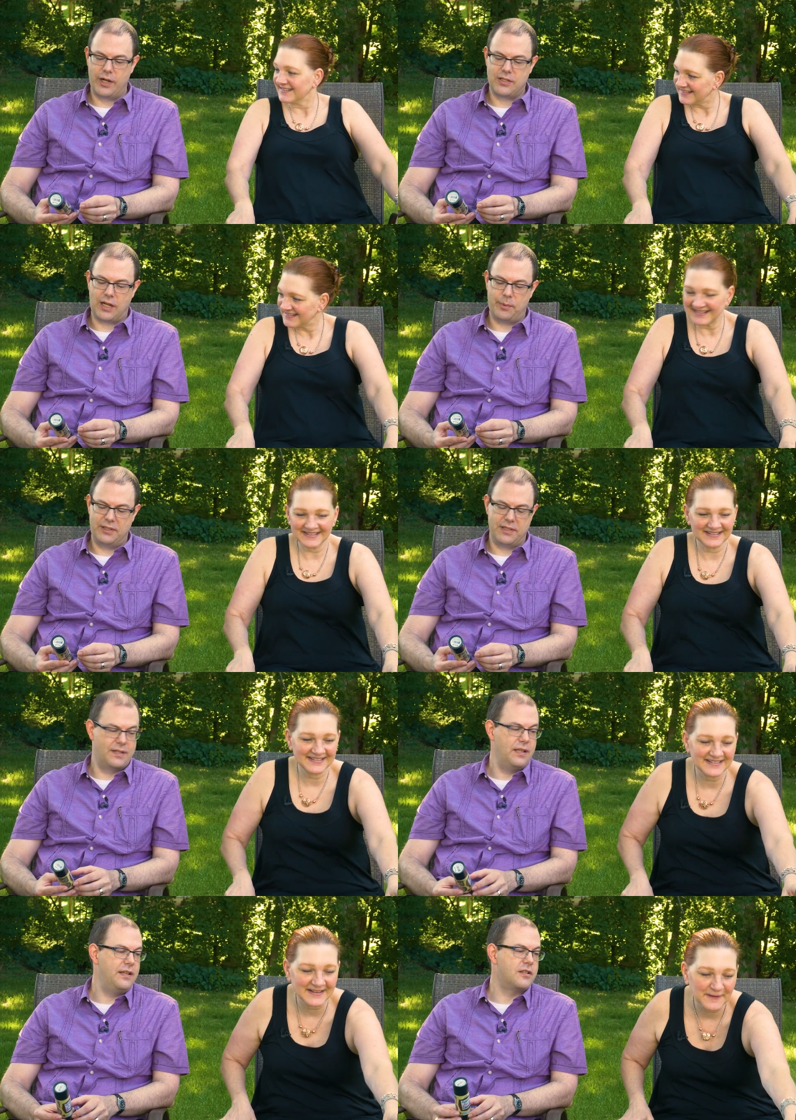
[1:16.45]
Speaker 1: going to talk about this.
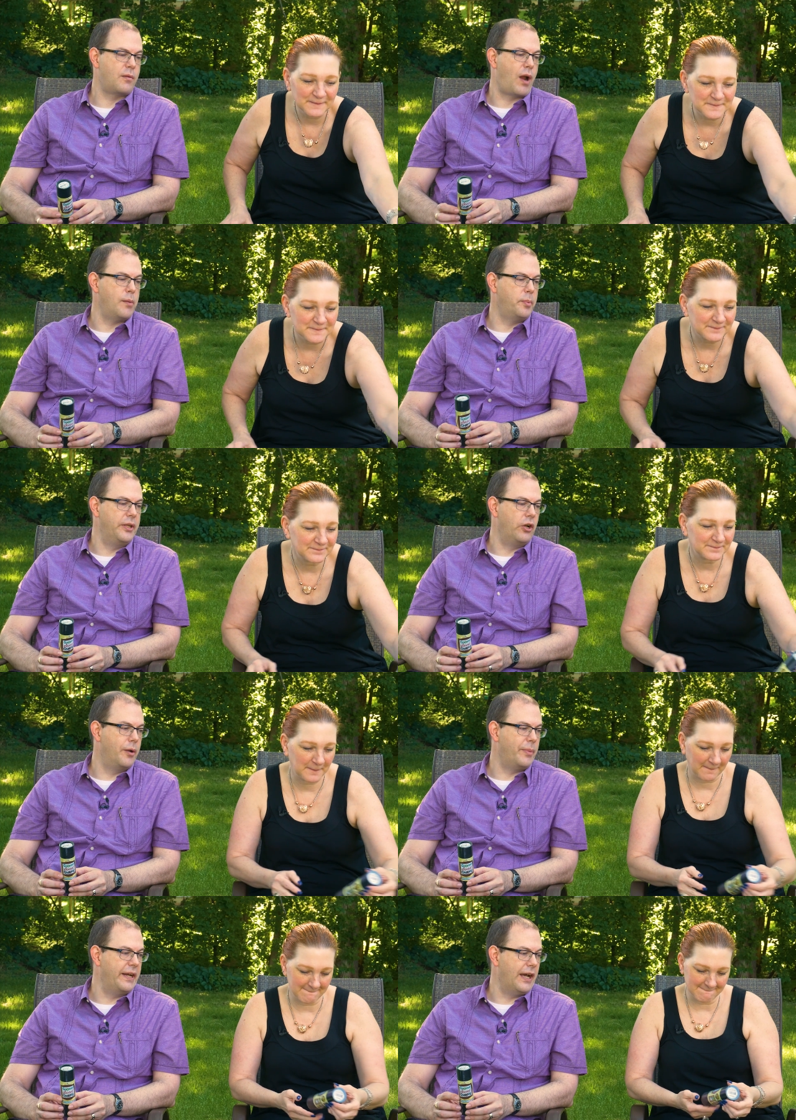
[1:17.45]
These are probably
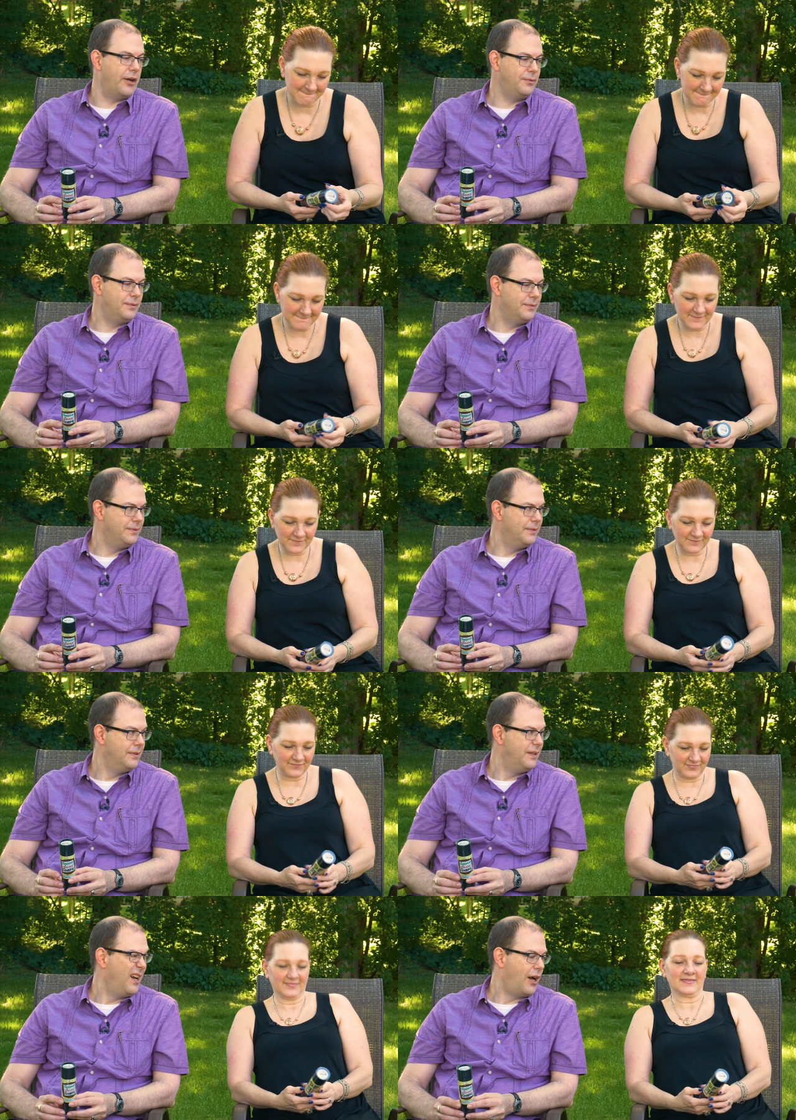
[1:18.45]
gone by now.
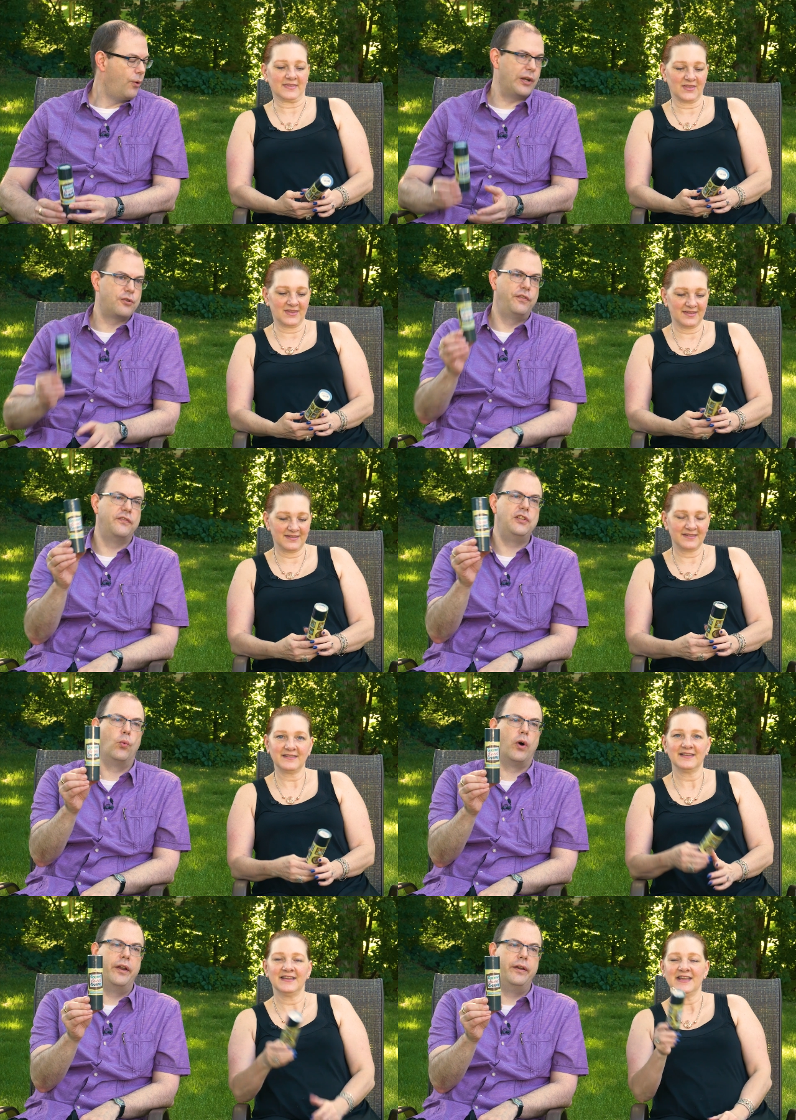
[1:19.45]
Retro
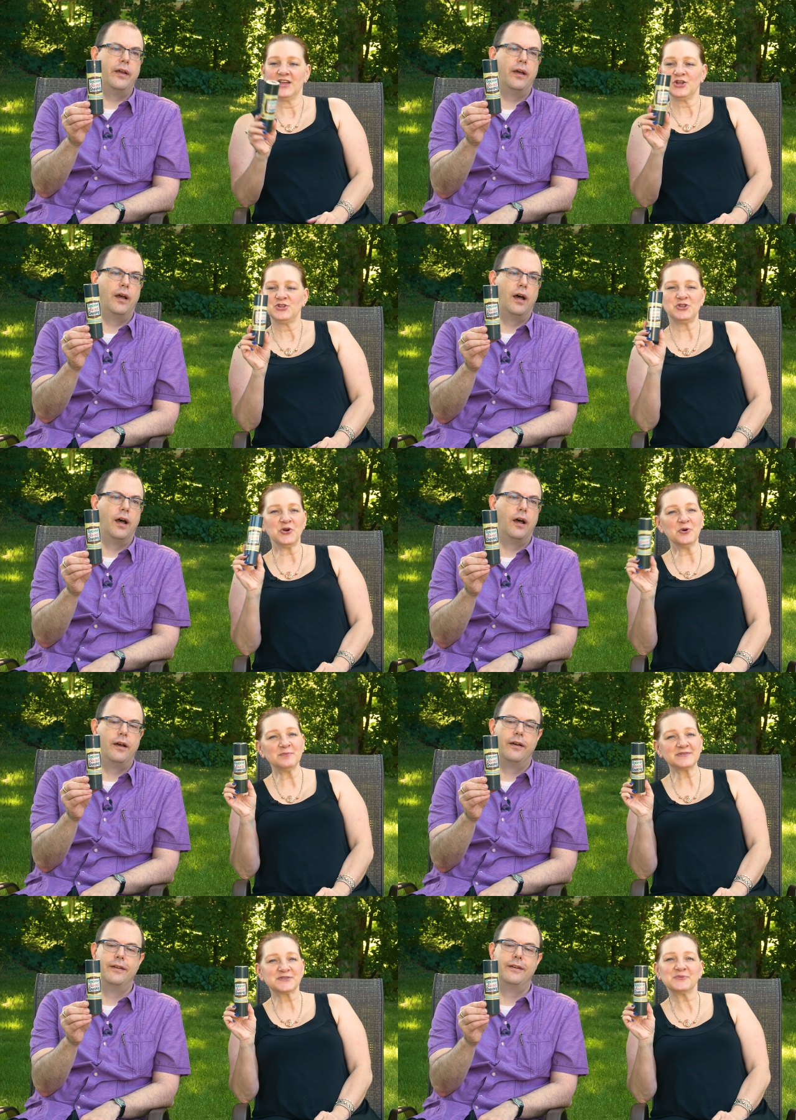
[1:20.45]
51.
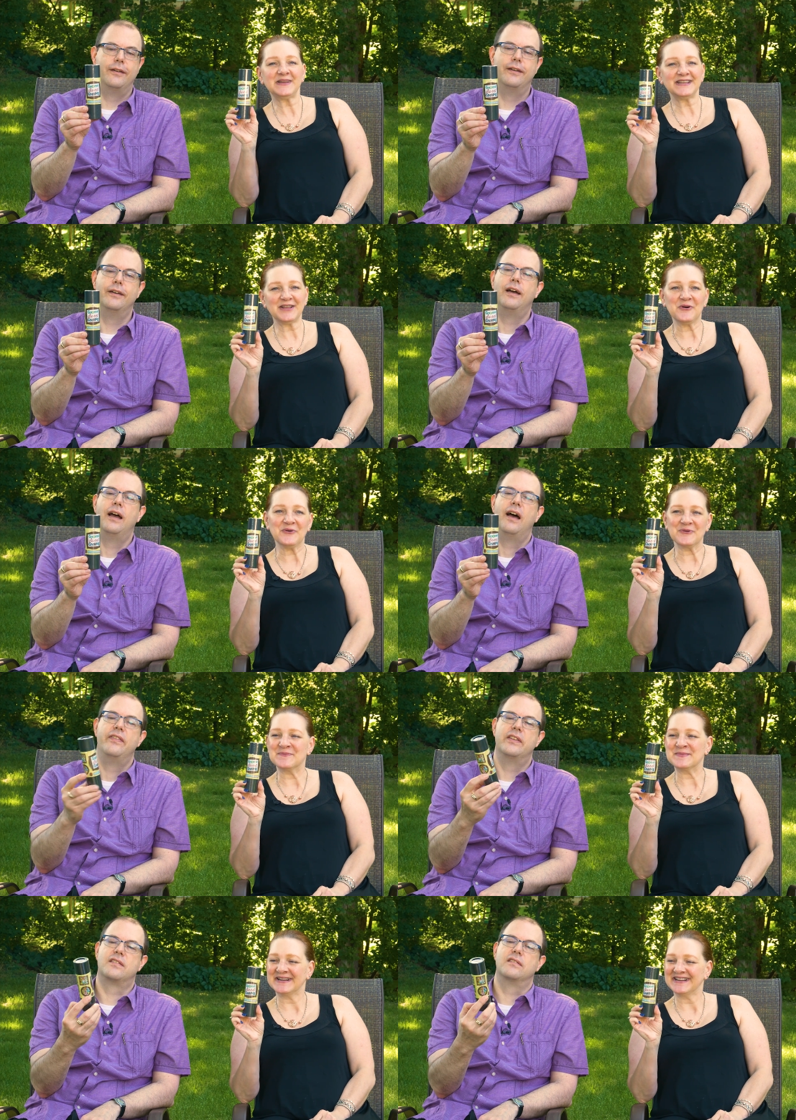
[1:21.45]
Speaker 2: Gnome Sweet
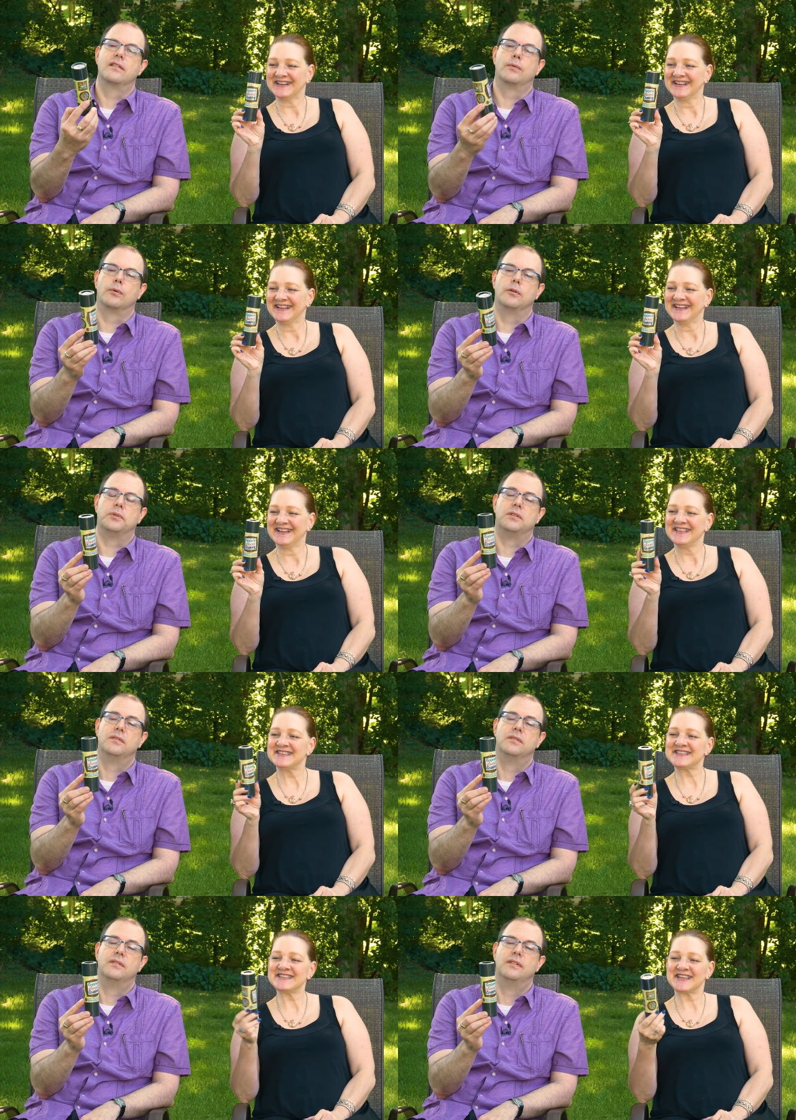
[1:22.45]
Gnome.
Speaker 1: This is adorable.
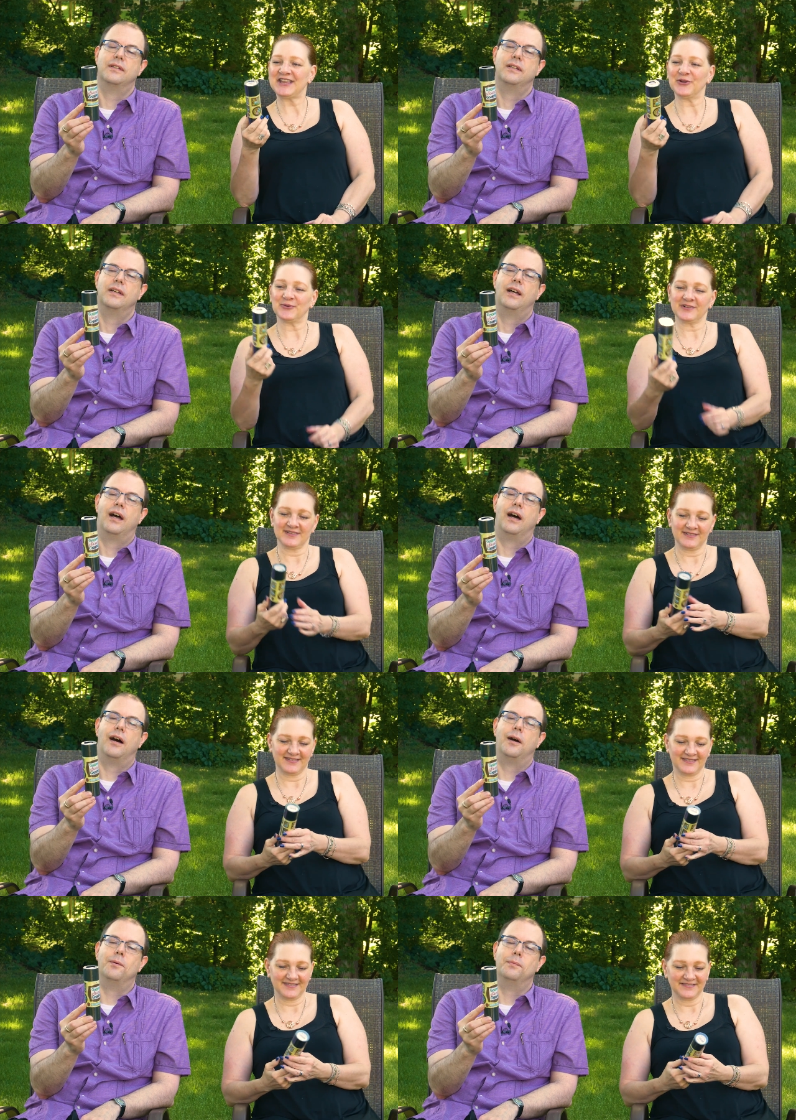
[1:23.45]
Speaker 2: This is cute.
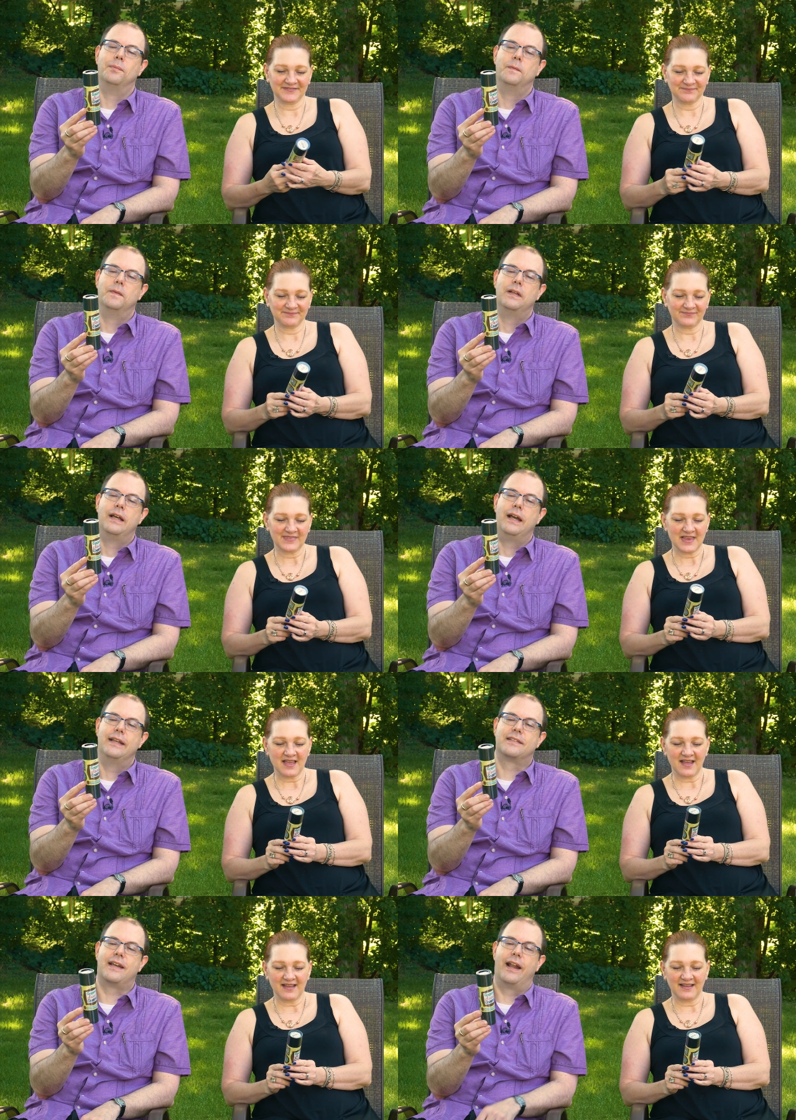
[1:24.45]
Speaker 1: Um,
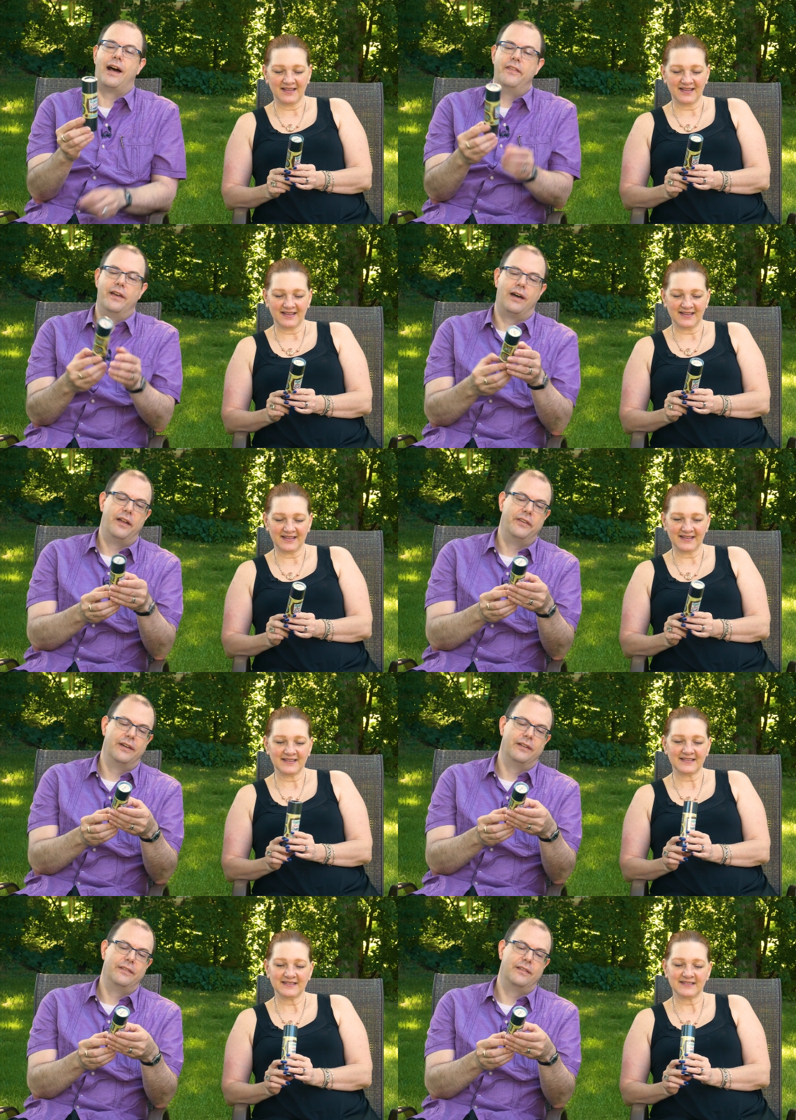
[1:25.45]
it's got on the on
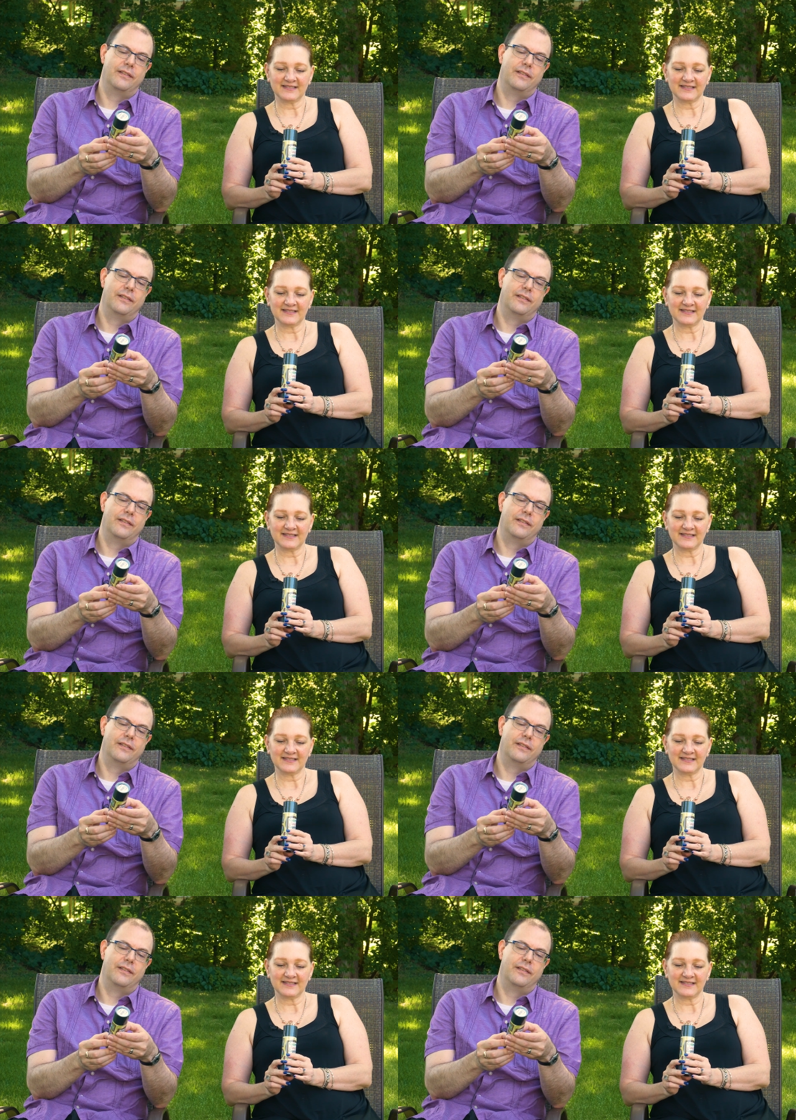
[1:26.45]
the